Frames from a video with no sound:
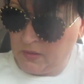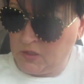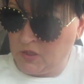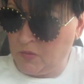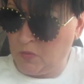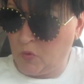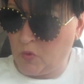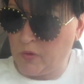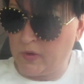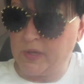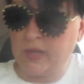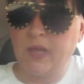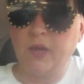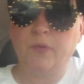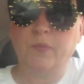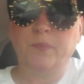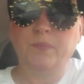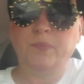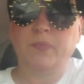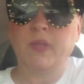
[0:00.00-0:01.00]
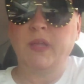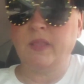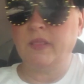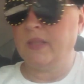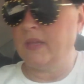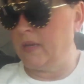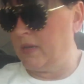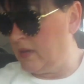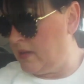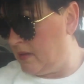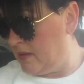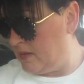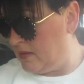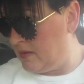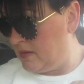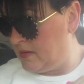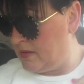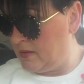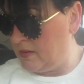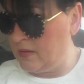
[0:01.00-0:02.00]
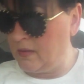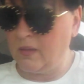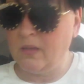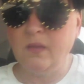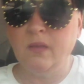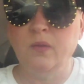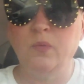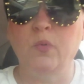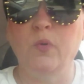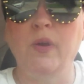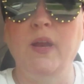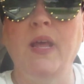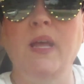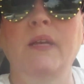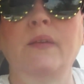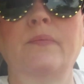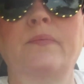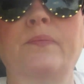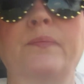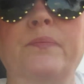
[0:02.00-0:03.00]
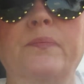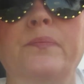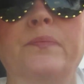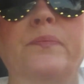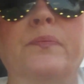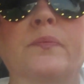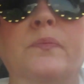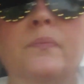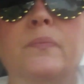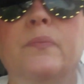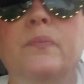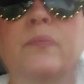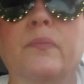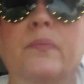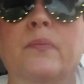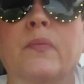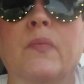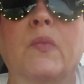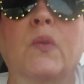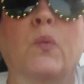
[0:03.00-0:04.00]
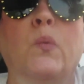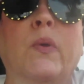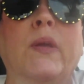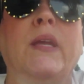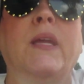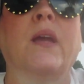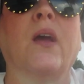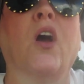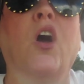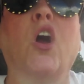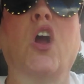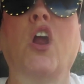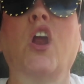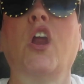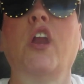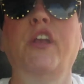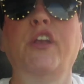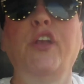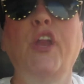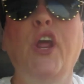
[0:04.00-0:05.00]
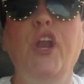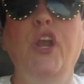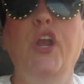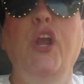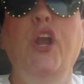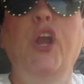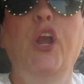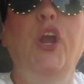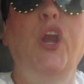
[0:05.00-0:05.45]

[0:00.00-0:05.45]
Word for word: Two more to go. And then we're done. We are done